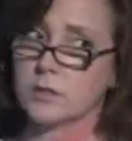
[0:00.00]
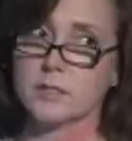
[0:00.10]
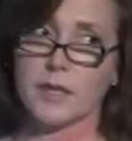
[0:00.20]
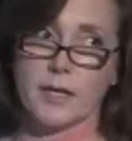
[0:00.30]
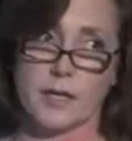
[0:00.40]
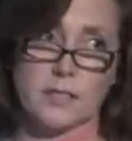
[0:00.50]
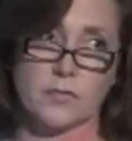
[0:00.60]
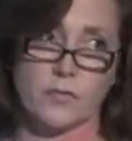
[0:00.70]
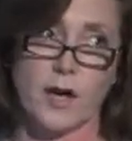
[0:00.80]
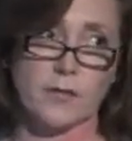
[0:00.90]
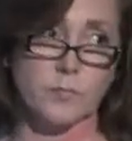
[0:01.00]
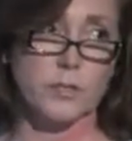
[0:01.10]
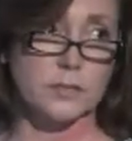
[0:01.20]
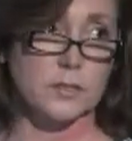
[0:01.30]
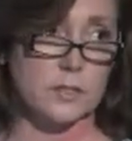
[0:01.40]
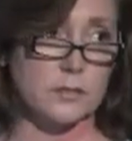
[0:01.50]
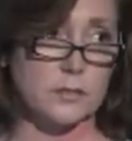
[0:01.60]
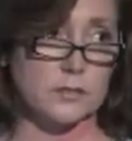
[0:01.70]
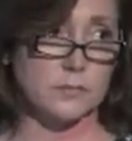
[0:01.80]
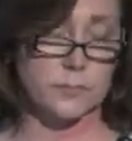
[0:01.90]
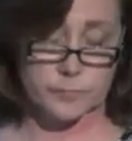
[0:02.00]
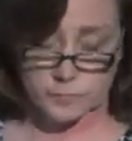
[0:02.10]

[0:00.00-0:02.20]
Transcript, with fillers: our site has five buildings.